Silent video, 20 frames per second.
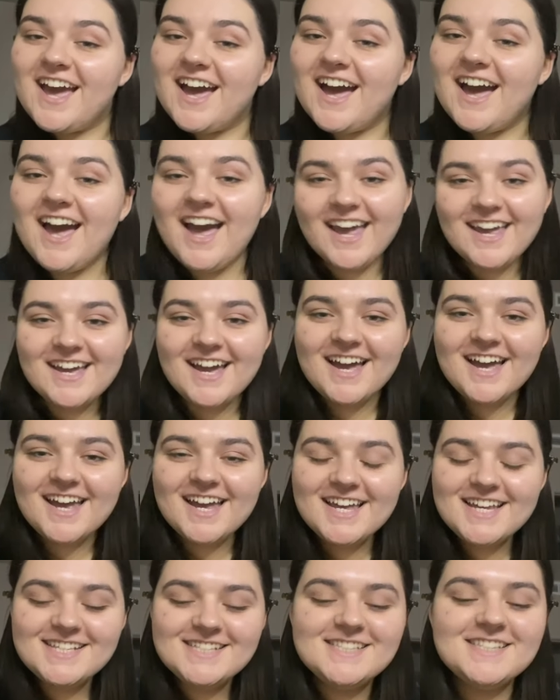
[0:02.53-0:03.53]
Hi
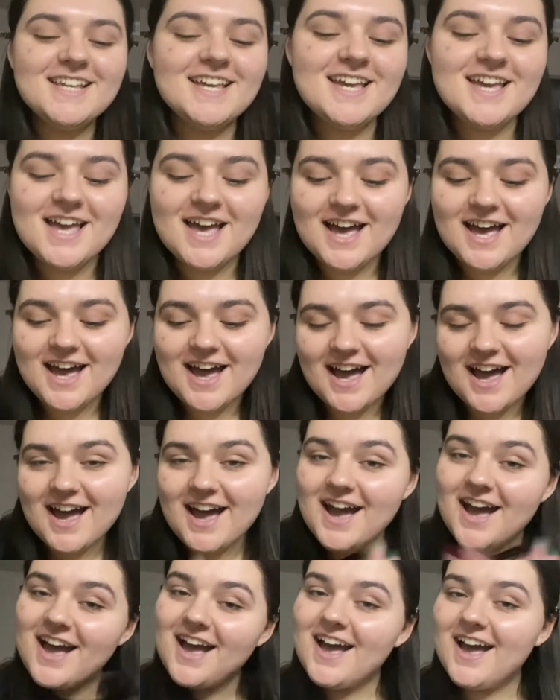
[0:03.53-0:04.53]
guys.
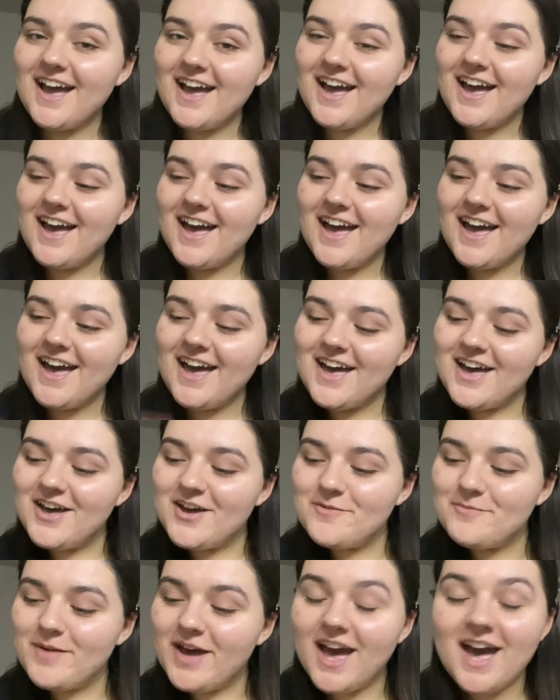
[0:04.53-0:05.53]

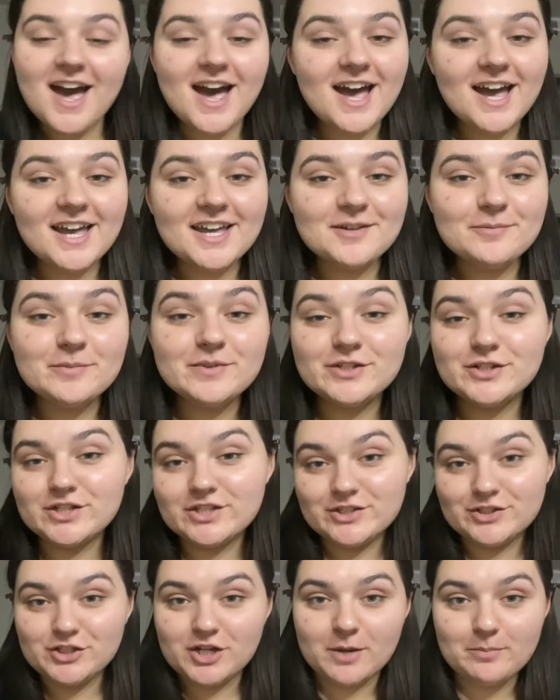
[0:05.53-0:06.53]
I'm
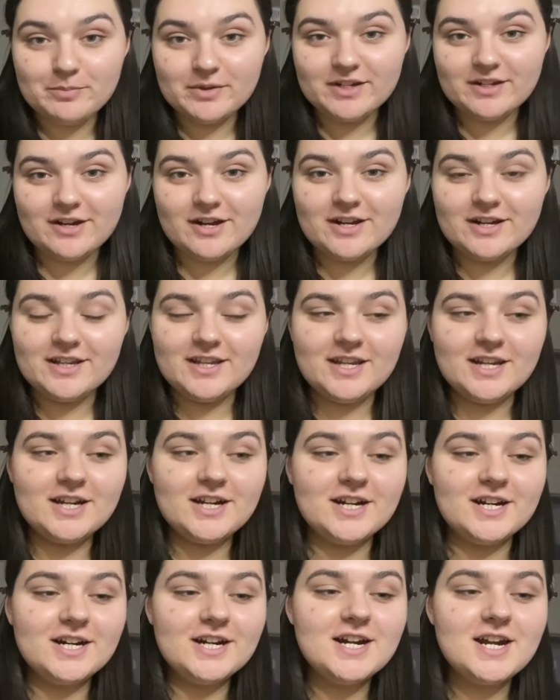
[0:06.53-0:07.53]
just jumping on
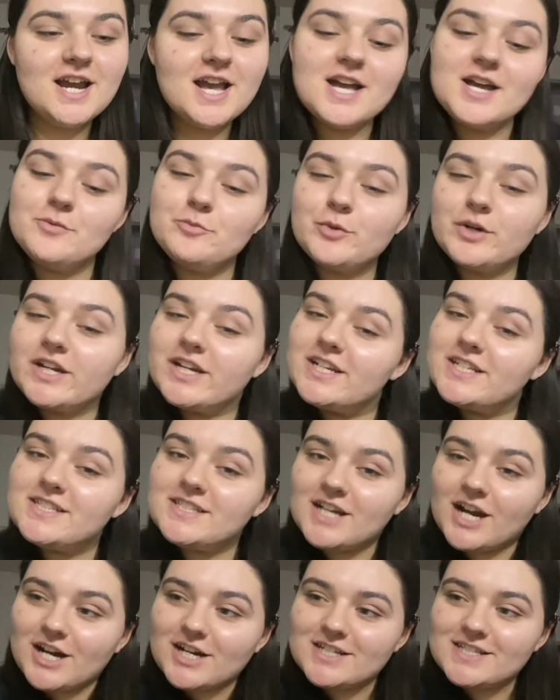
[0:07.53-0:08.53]
here. We're gonna
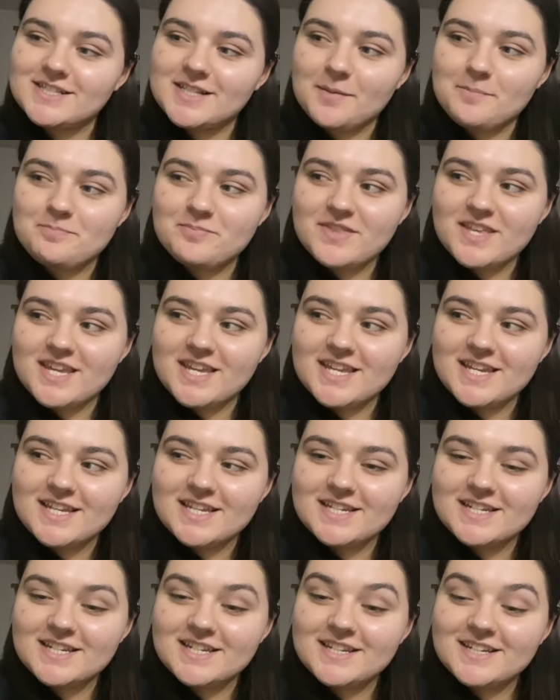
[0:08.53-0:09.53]
start
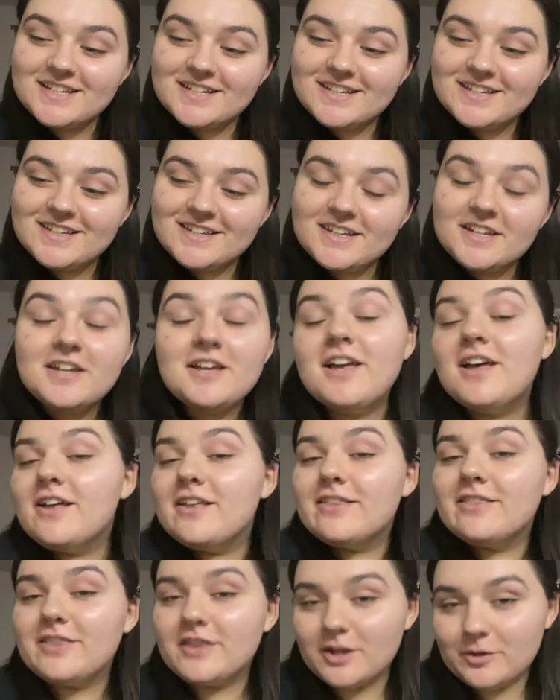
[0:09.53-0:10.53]
something
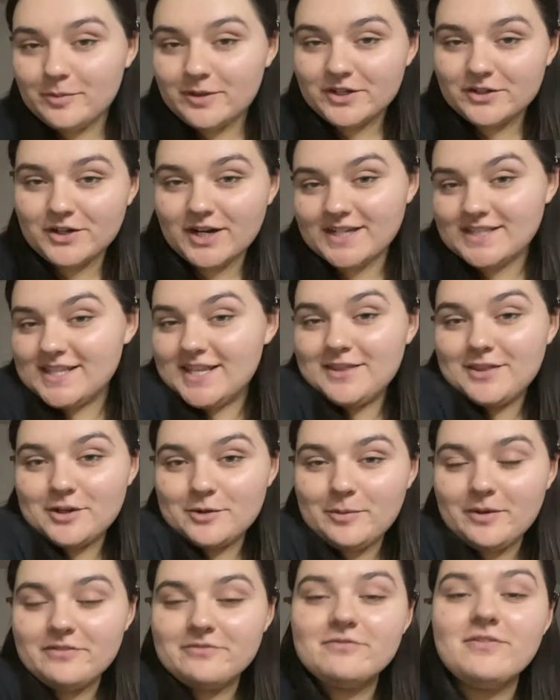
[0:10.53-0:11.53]
a little bit crazy, a little
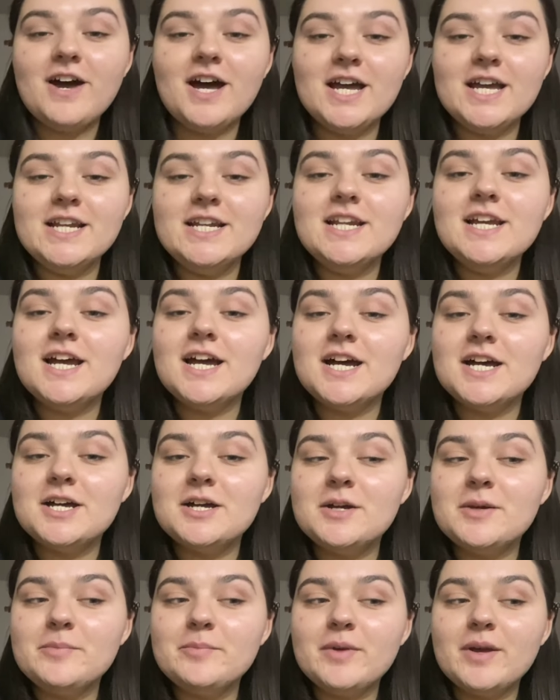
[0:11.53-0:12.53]
bit
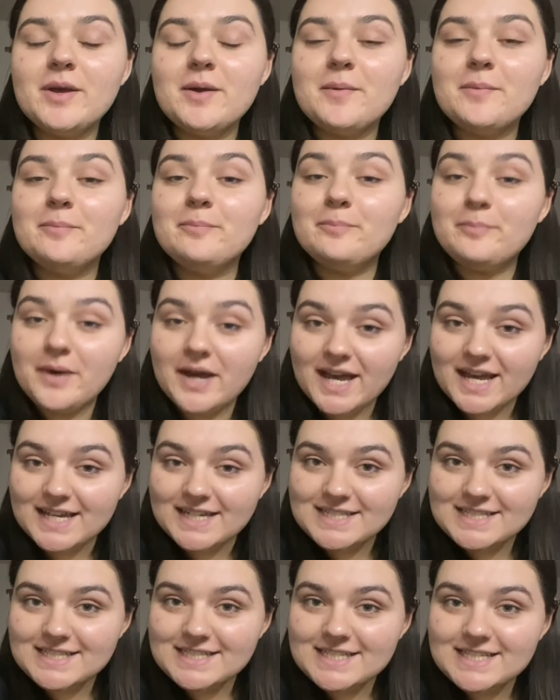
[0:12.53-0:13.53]
fun.
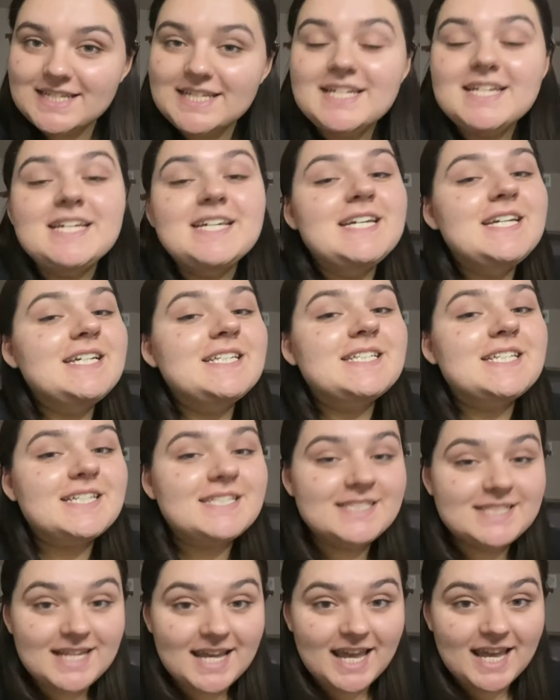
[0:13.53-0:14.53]
But
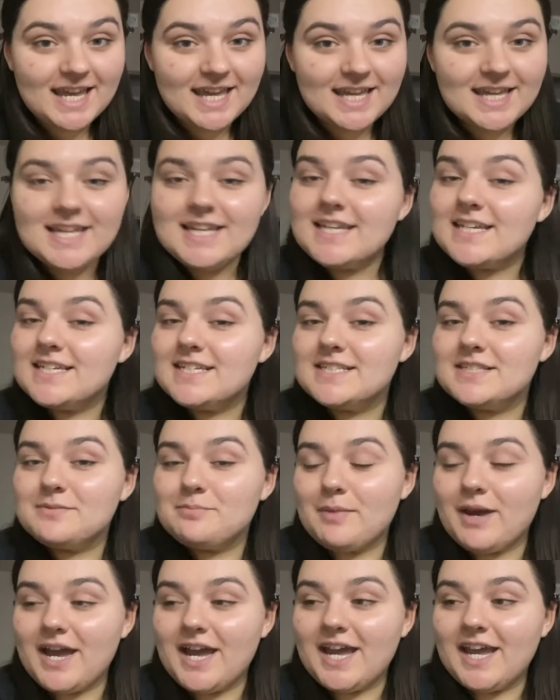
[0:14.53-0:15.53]
today is
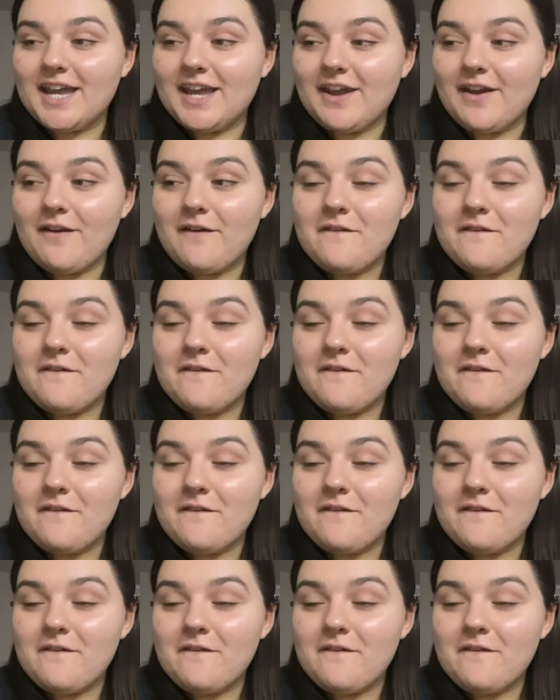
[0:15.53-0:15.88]
my